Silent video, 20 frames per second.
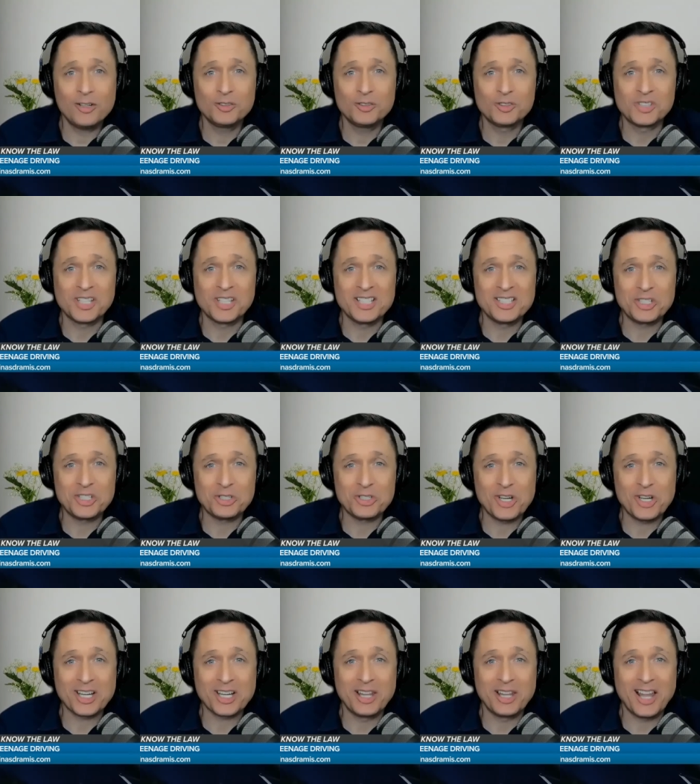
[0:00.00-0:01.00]
since you're
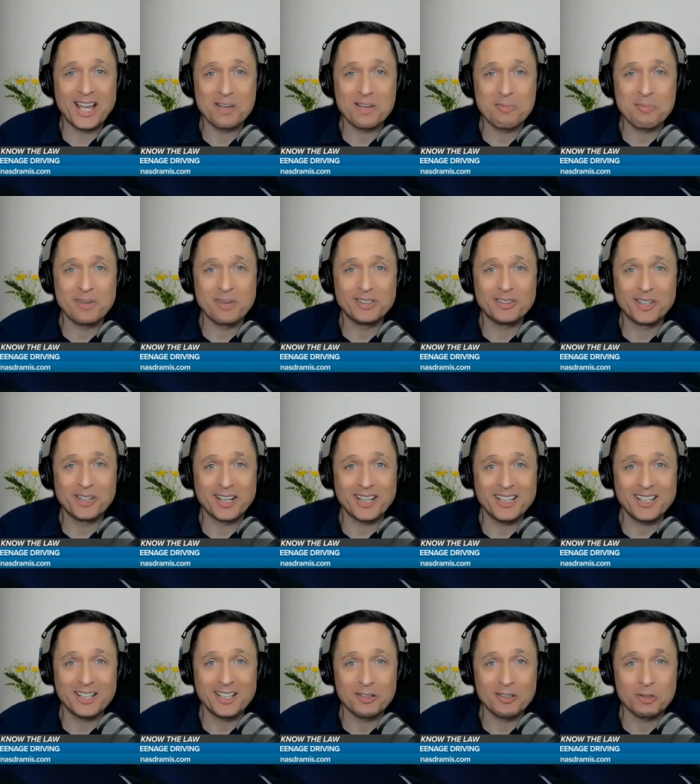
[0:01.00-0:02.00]
talking
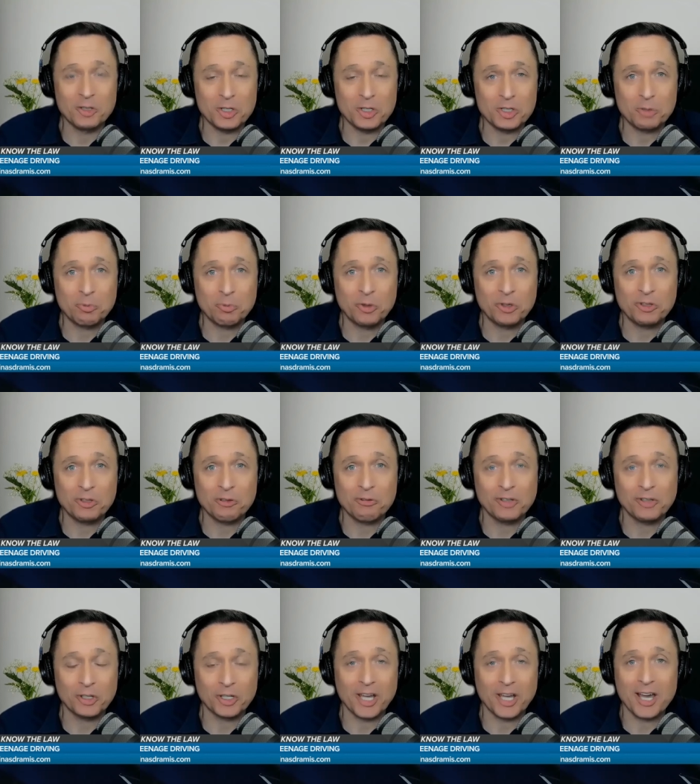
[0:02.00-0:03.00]
liability and you just put the
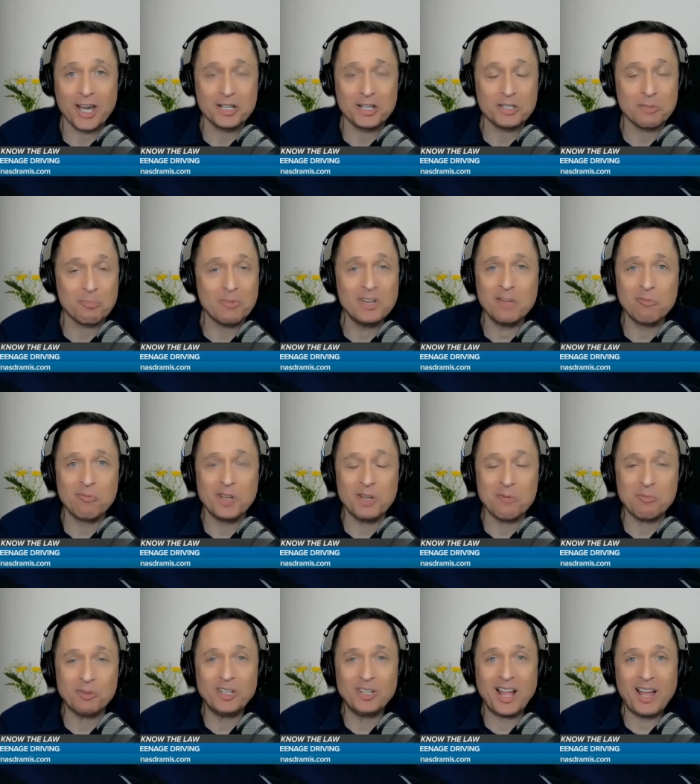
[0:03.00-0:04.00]
fear of God into many
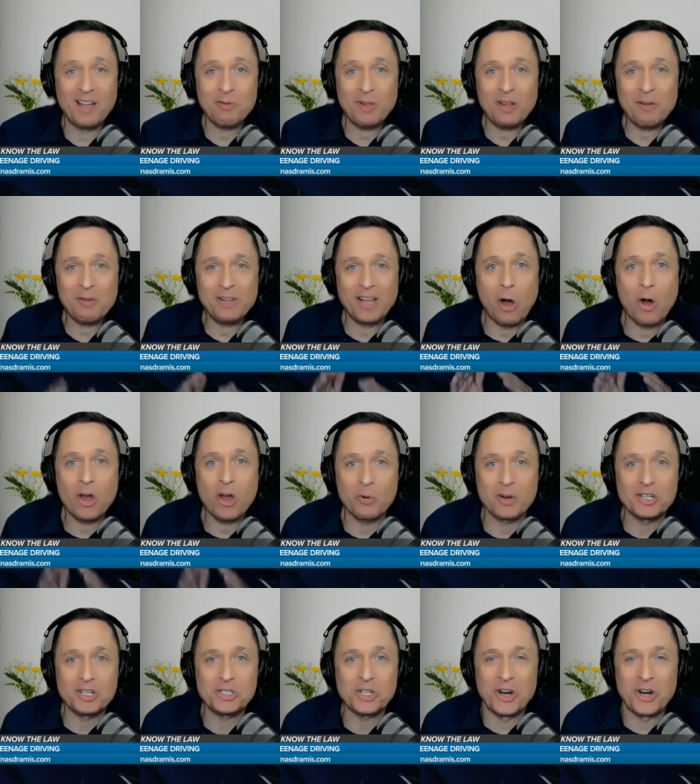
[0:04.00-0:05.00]
people, how about
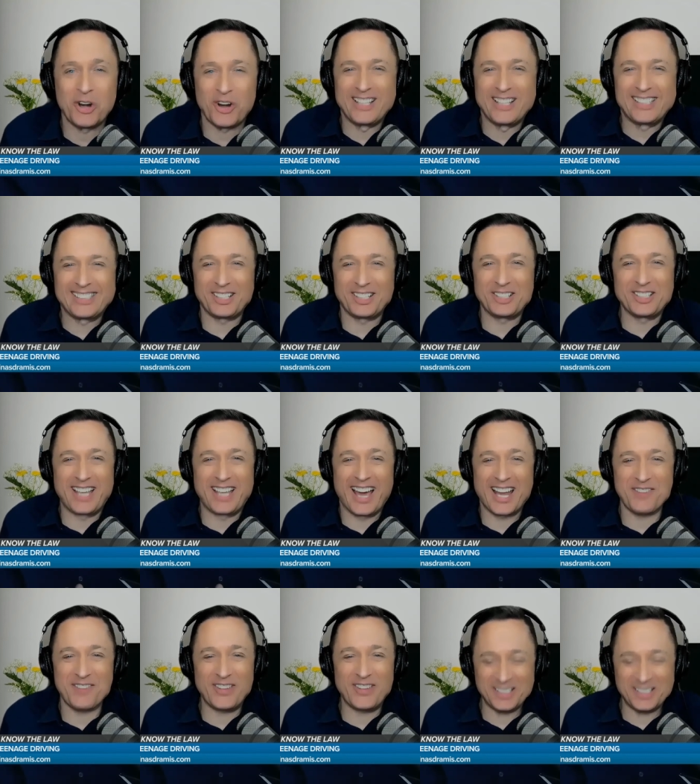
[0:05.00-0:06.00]
auto insurance? There's
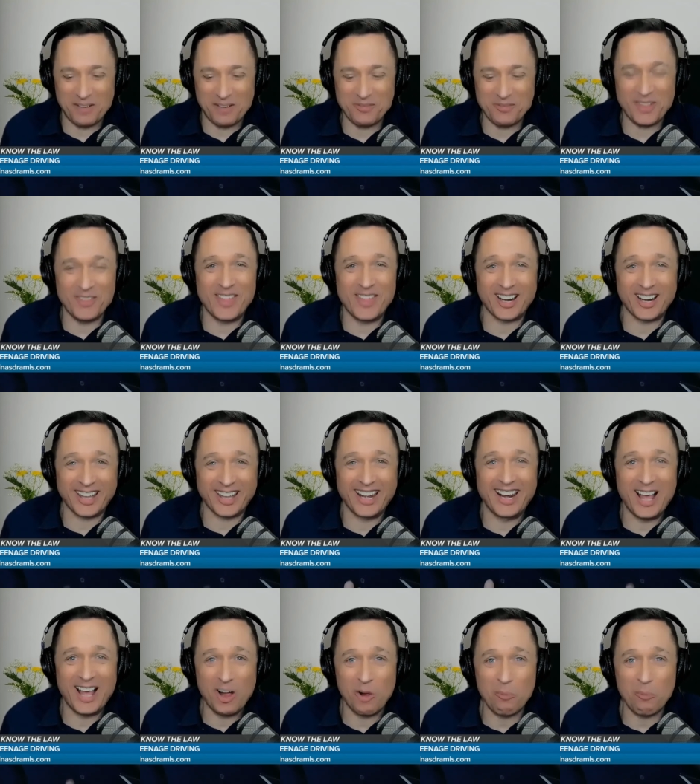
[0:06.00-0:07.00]
got to be something that
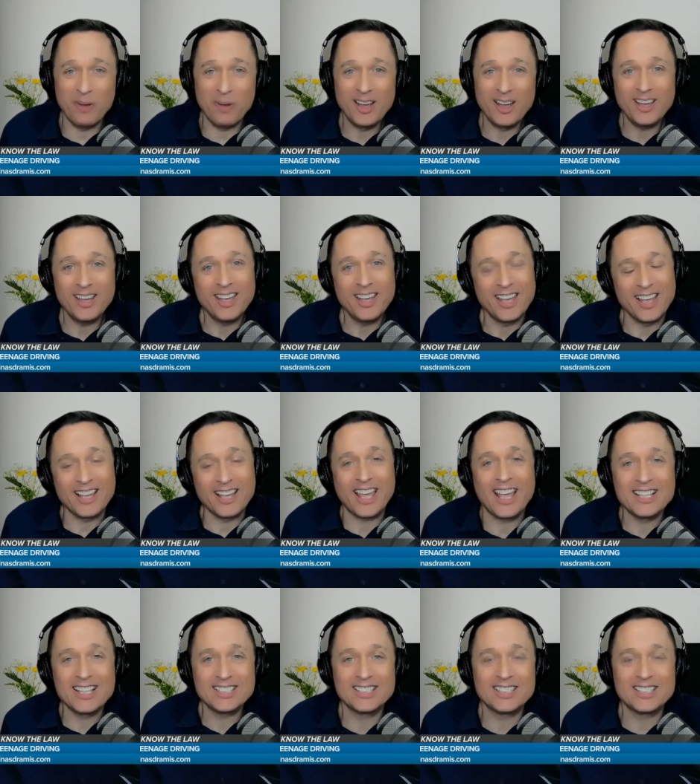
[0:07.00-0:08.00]
can help in
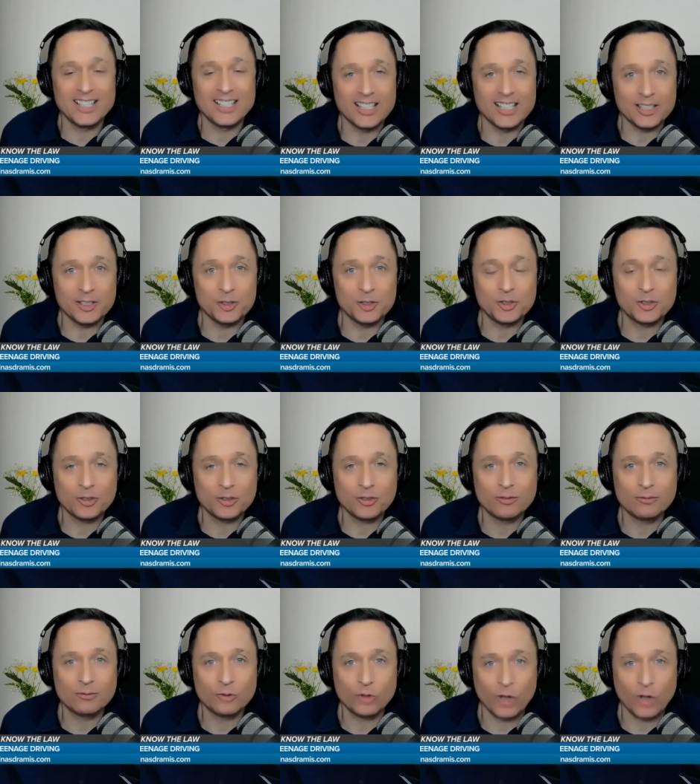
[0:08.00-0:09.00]
case these
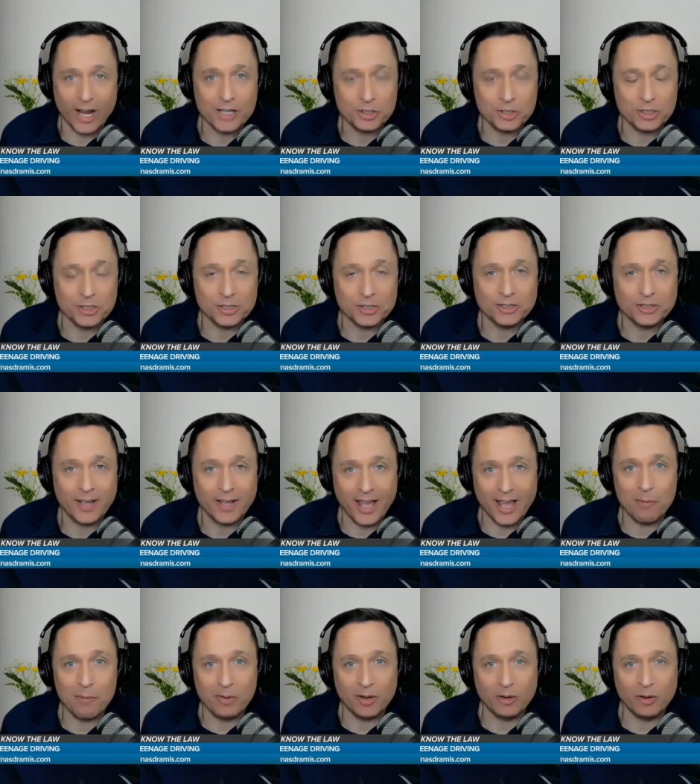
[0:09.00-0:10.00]
crashes
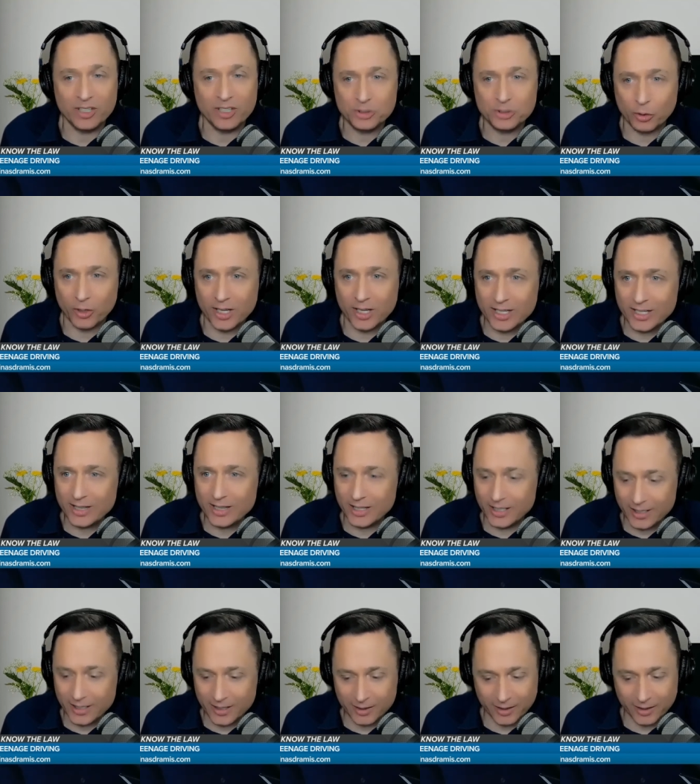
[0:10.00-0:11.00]
happen. Is there
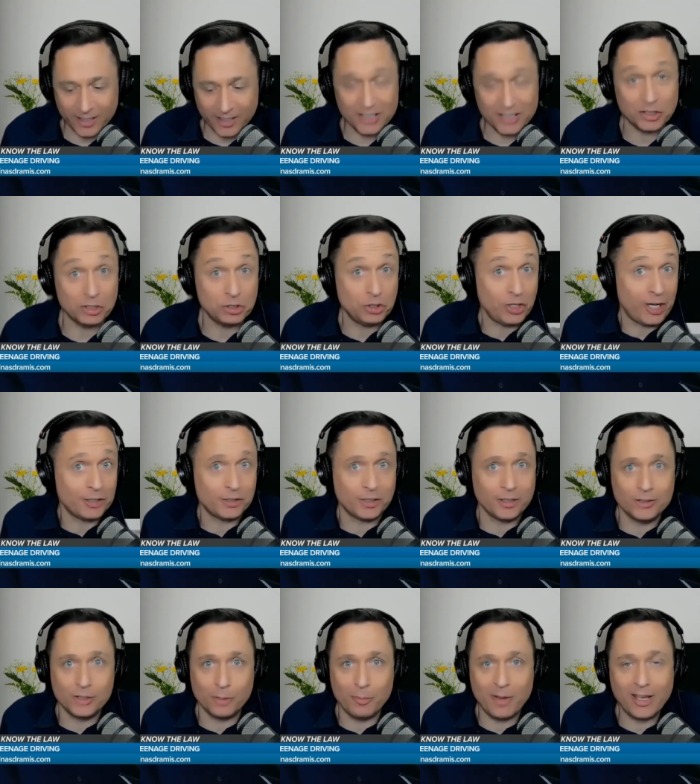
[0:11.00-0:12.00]
any
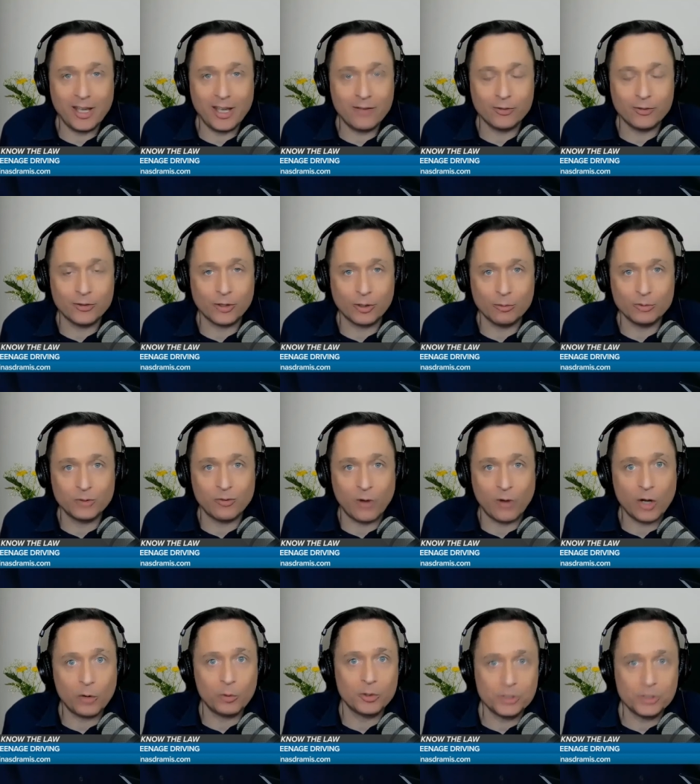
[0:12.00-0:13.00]
suggestions you may have in terms of
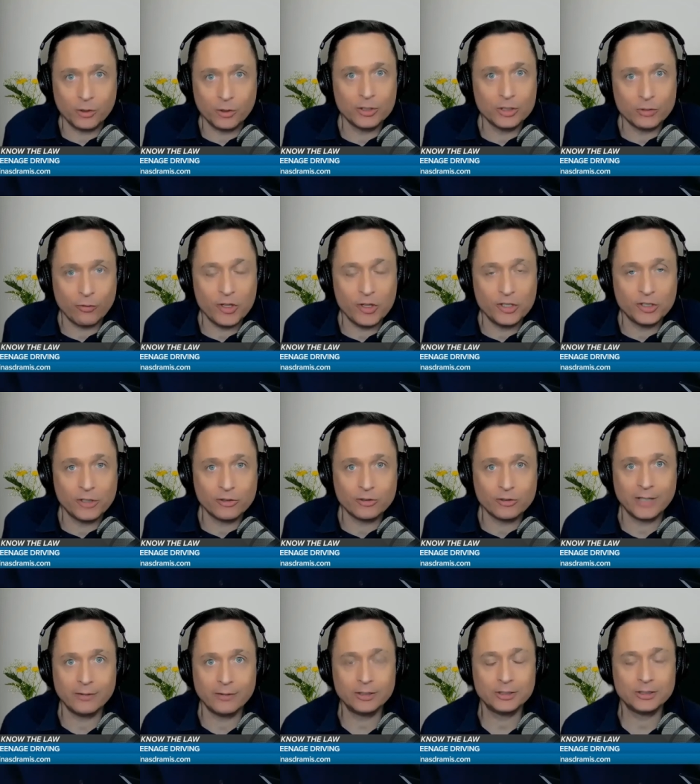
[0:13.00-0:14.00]
auto insurance for these young
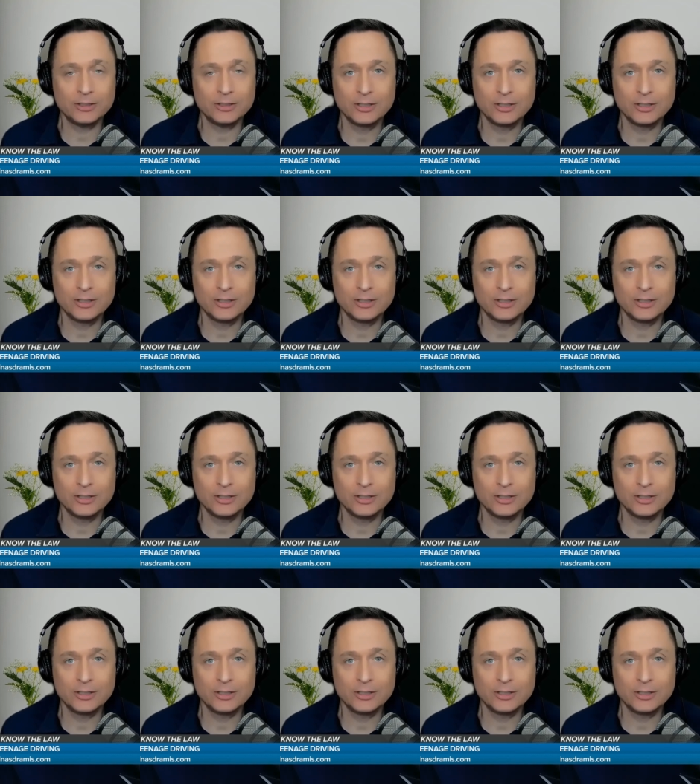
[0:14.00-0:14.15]
drivers?